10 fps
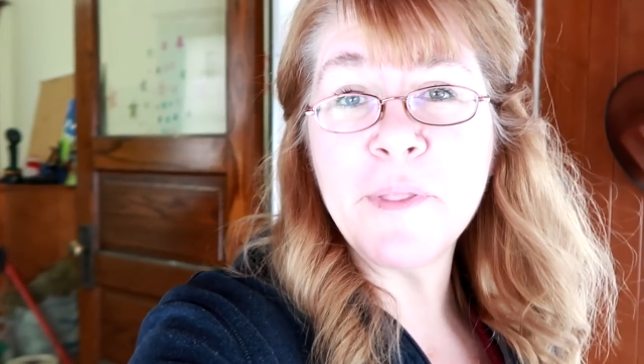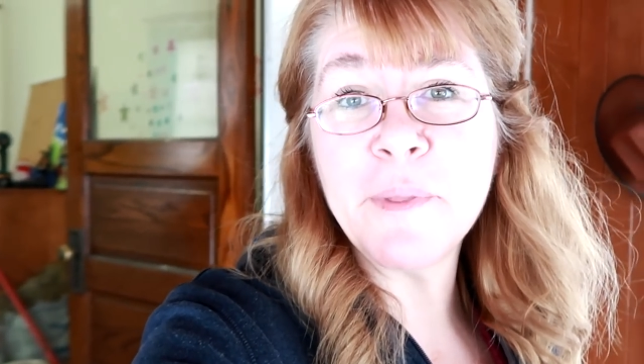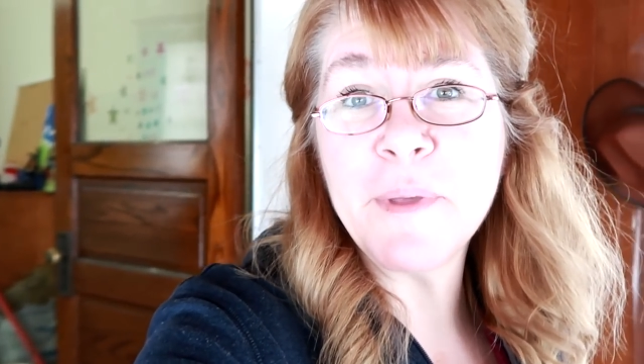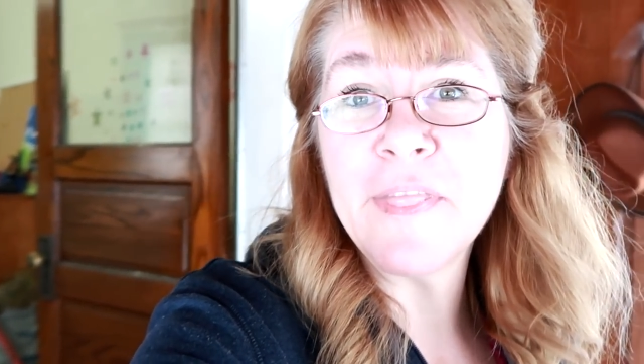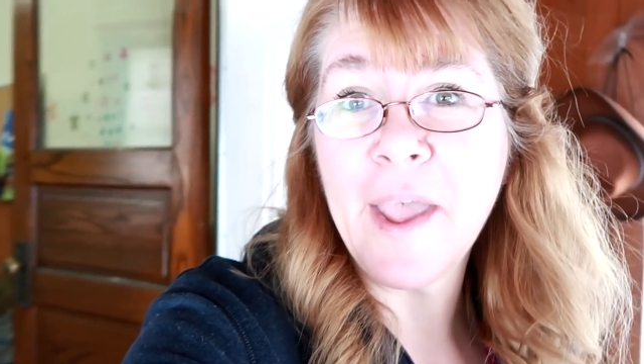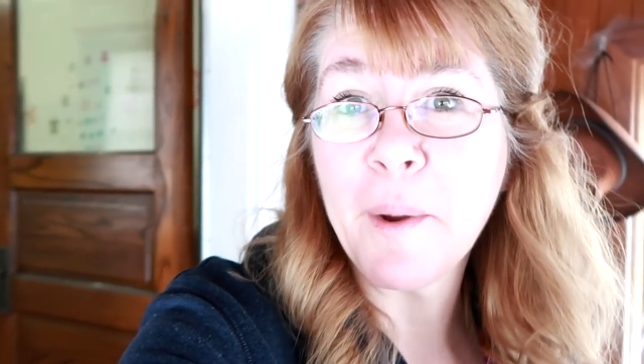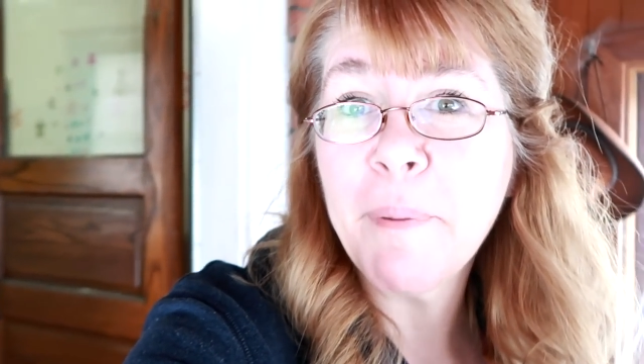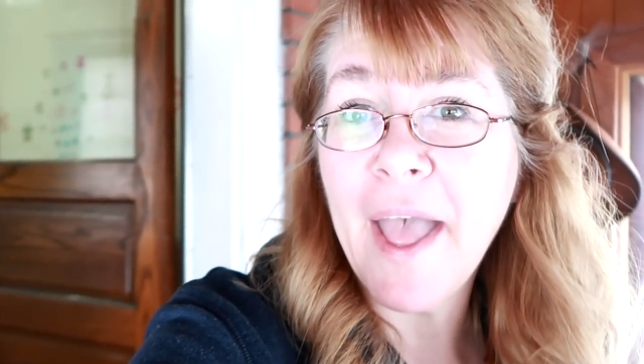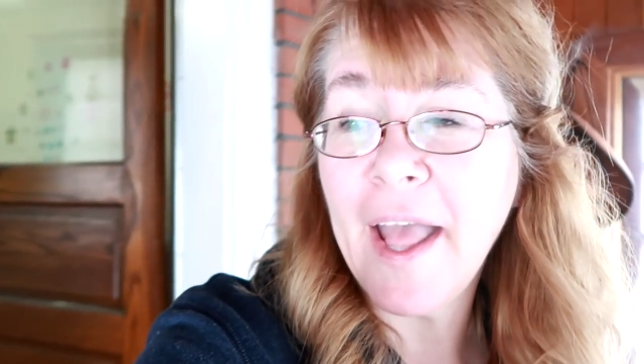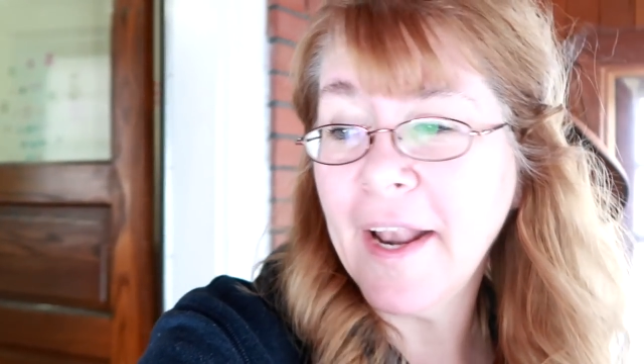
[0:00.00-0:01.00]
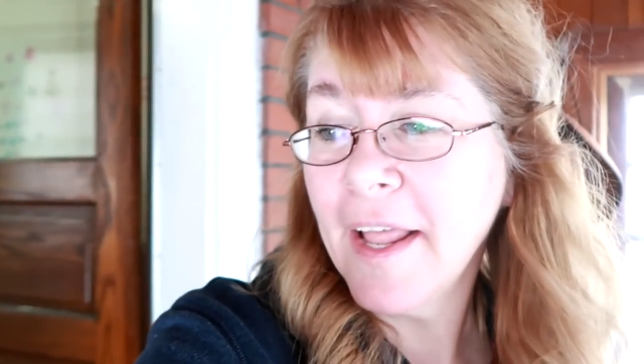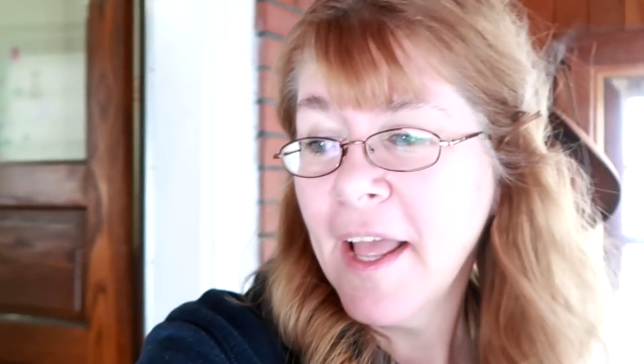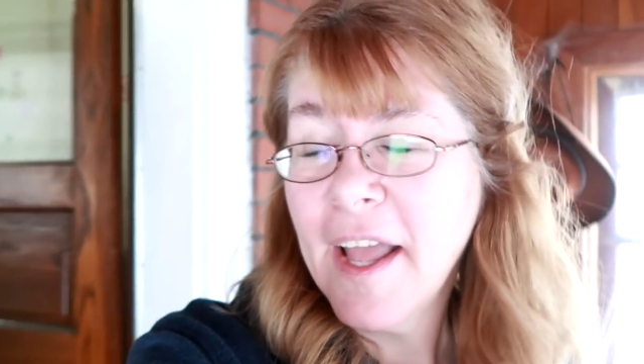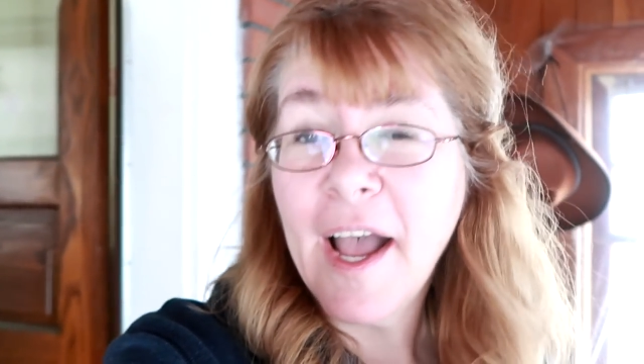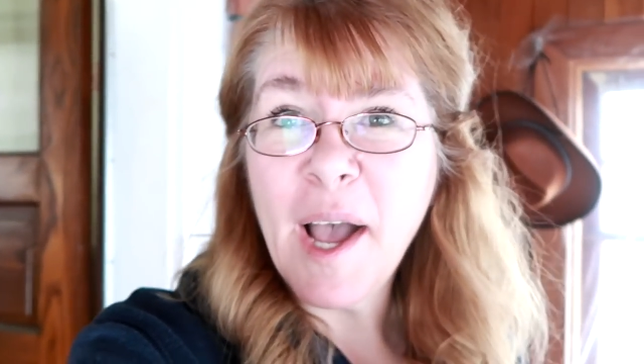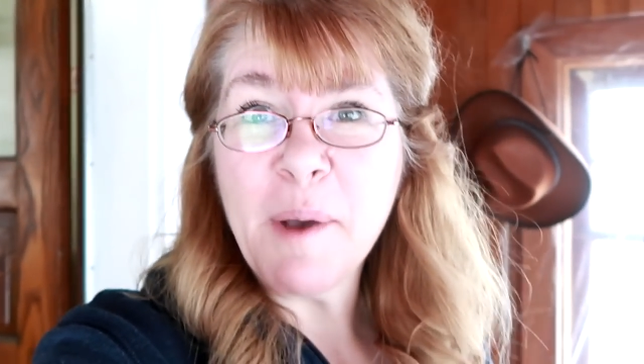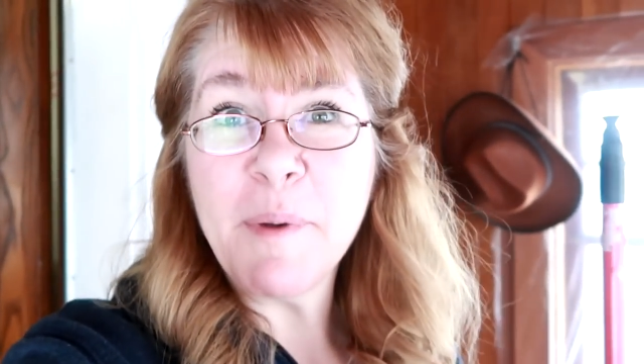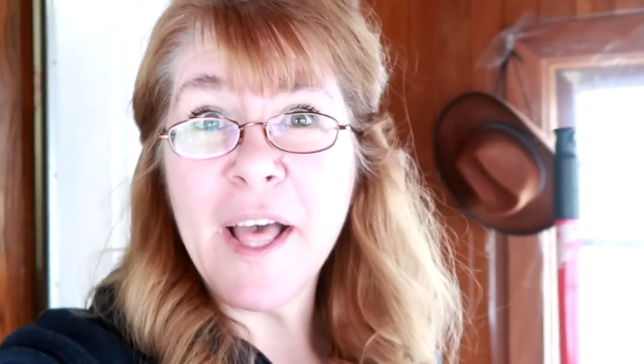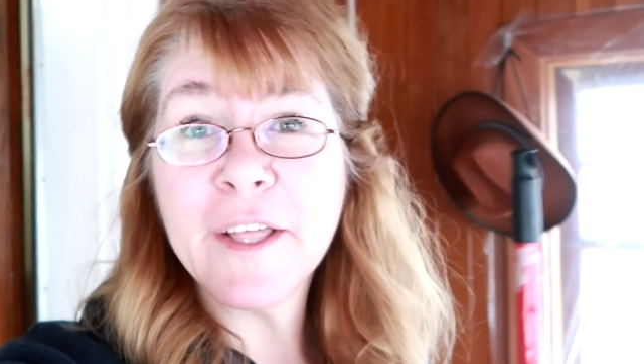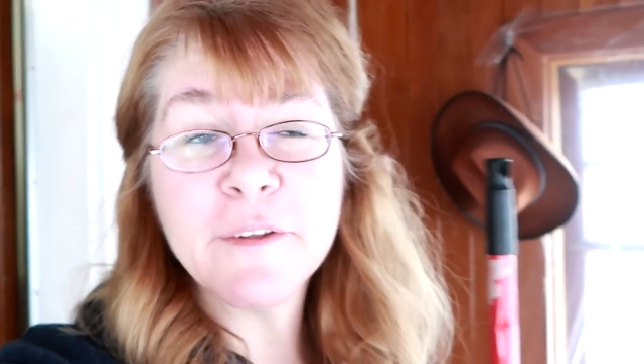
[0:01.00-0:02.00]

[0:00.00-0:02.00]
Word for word: put them in their pen, um,